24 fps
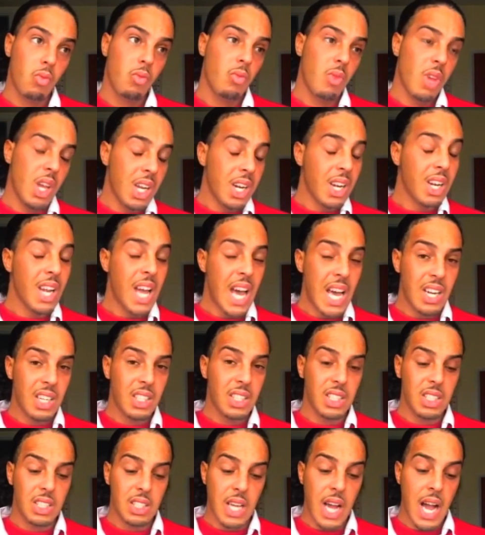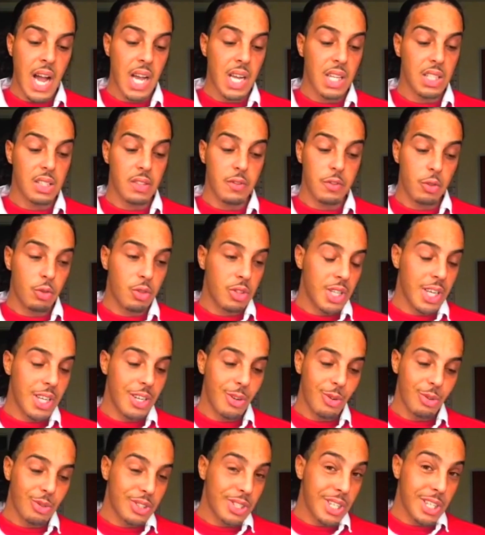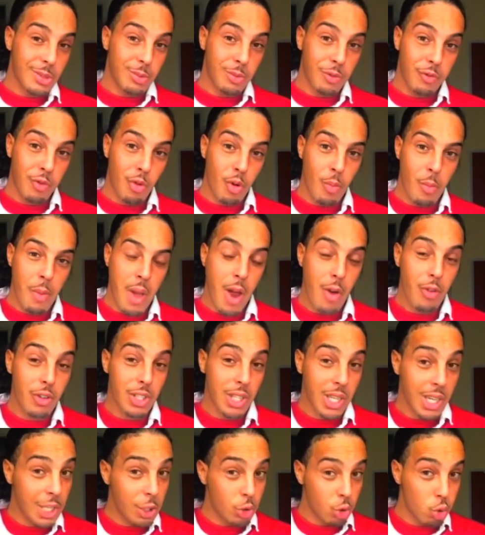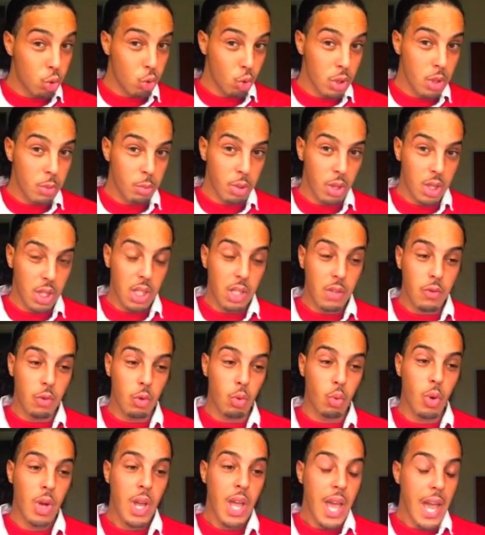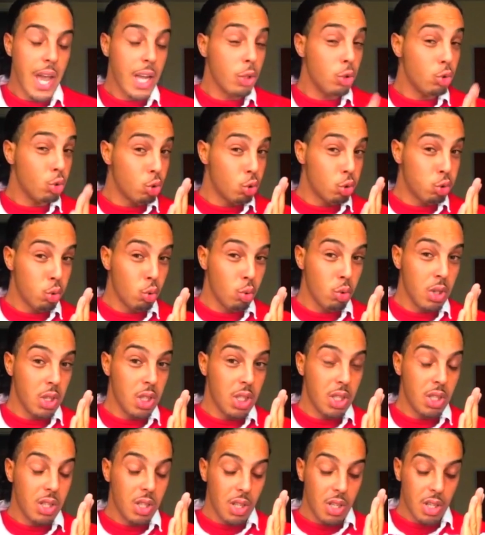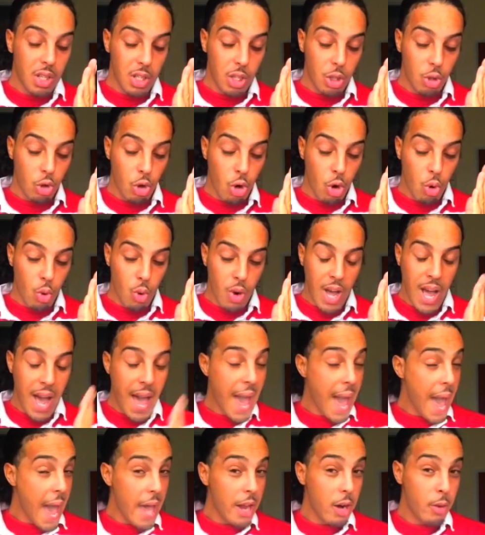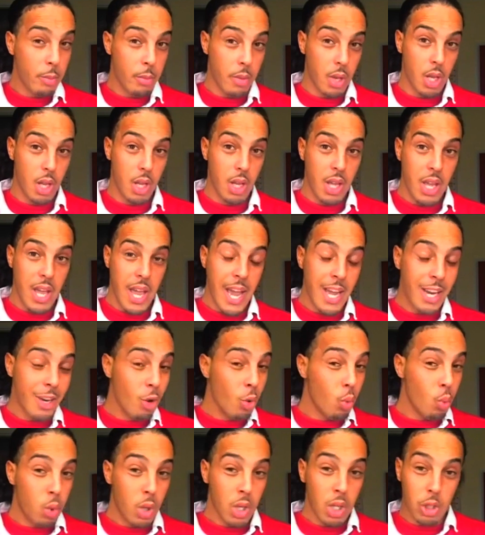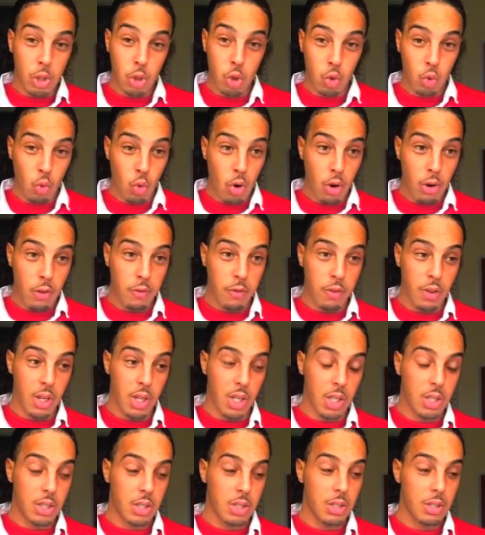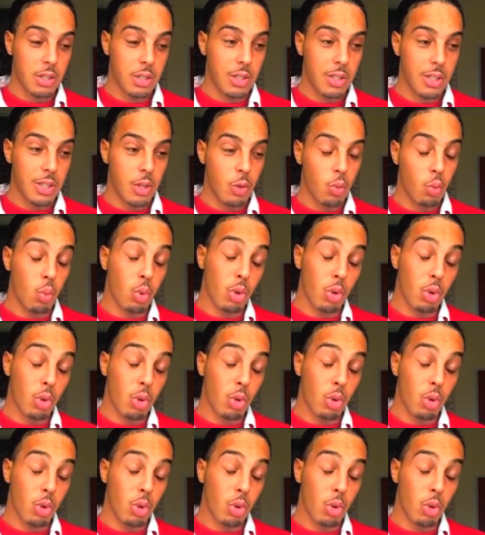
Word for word: And a lot of these guys, if you say no sex before marriage and they truly believe you and you truly, you know, are adamant and your will is strong for this, well,